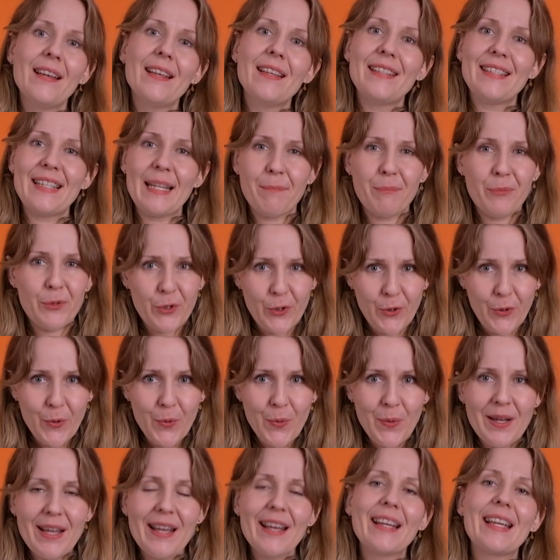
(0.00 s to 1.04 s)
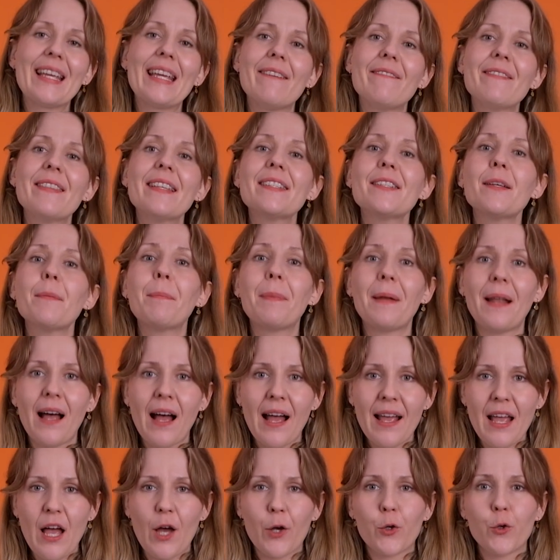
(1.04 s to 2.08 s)
Step 2, give the
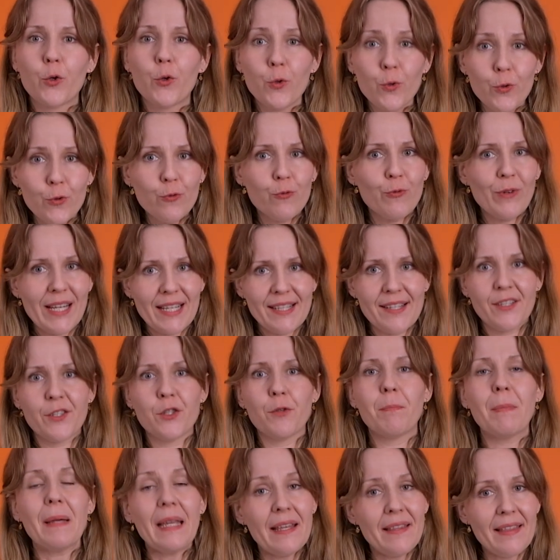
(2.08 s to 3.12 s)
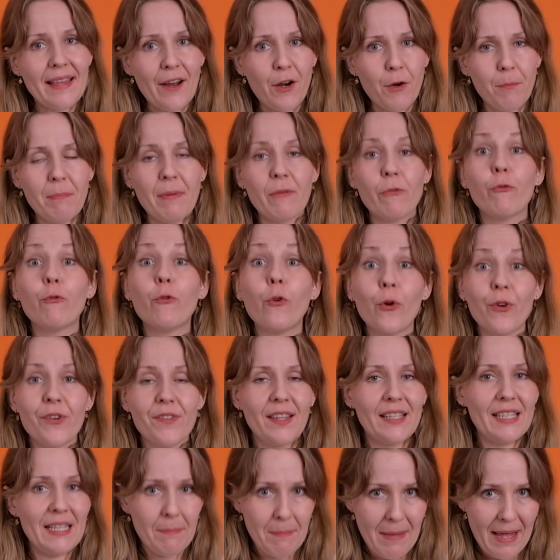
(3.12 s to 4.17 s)
supply a good reason to be there before
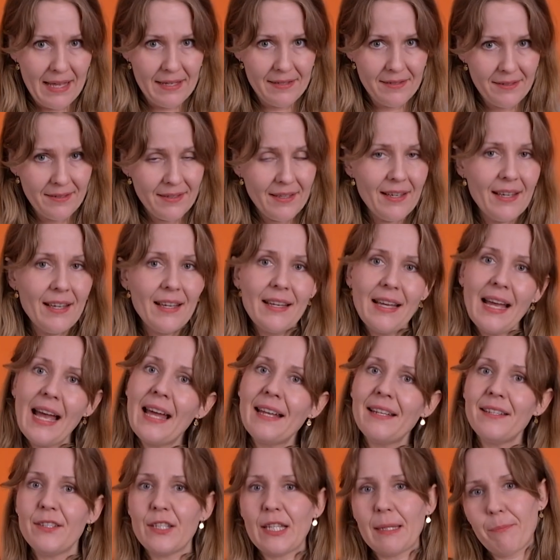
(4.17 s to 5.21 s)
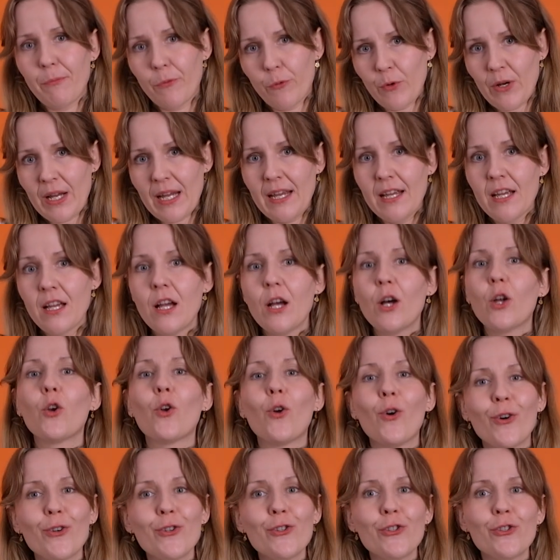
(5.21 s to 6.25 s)
the demand. And step 3,
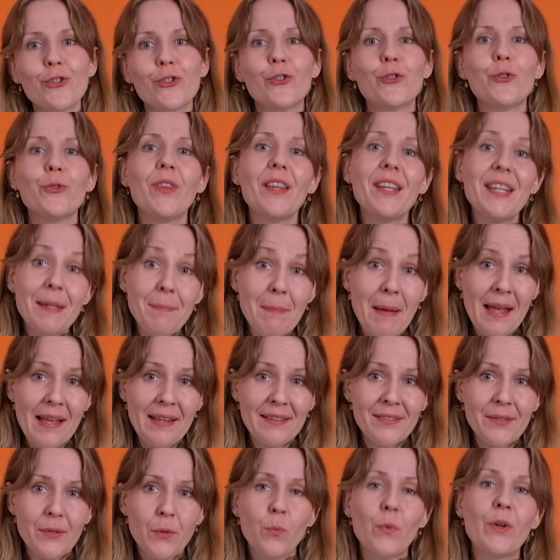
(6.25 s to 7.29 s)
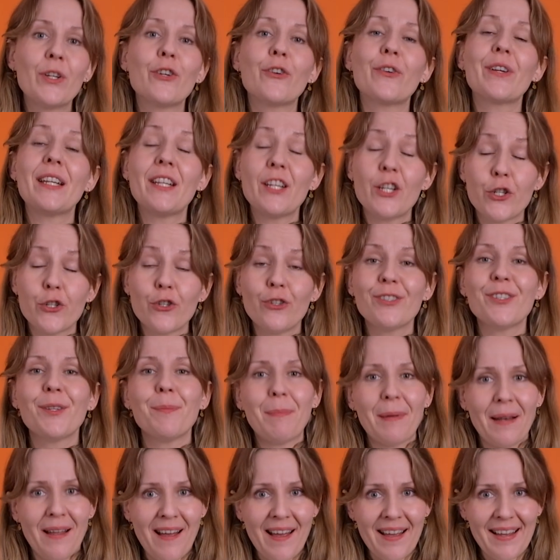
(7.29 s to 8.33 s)
launch to the demand when your initial
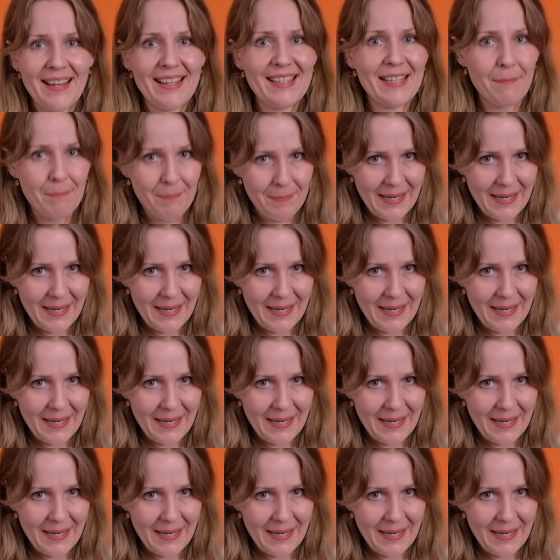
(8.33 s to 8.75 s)
supply is in